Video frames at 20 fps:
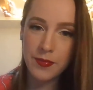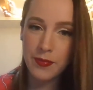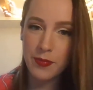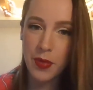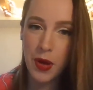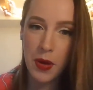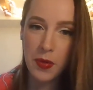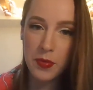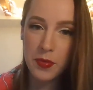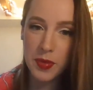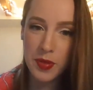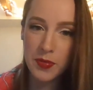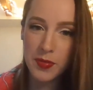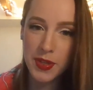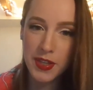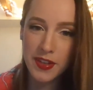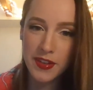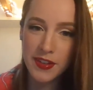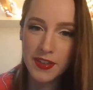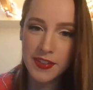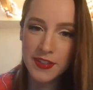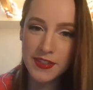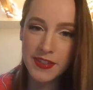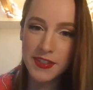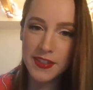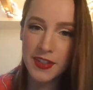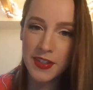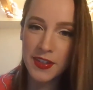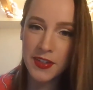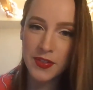probably
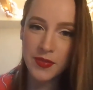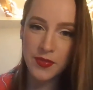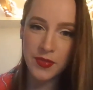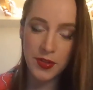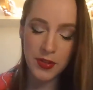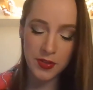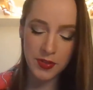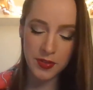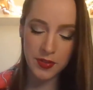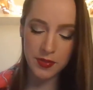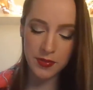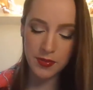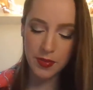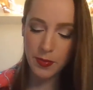because of all